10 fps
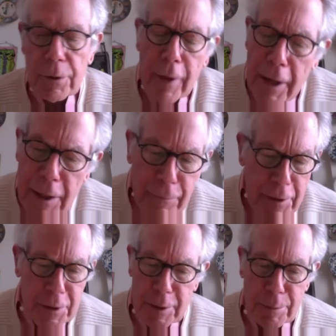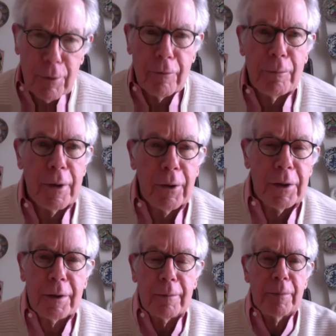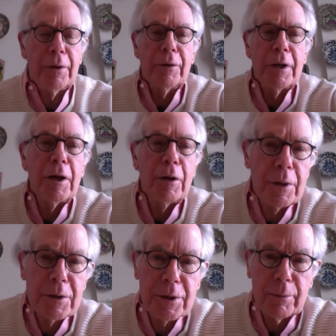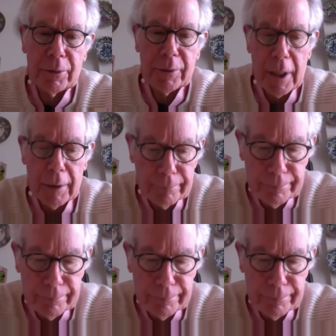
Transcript: that he thinks he's proved beyond any reasonable doubt.